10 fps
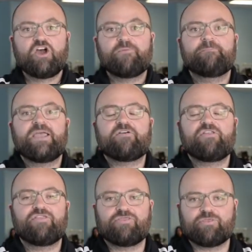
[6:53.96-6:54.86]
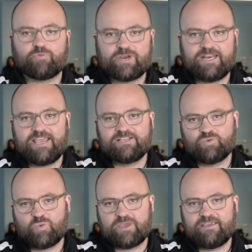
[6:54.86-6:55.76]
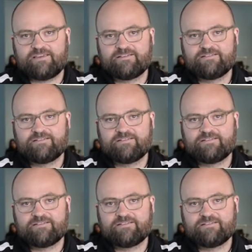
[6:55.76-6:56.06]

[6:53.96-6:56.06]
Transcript: Make 3 days a week,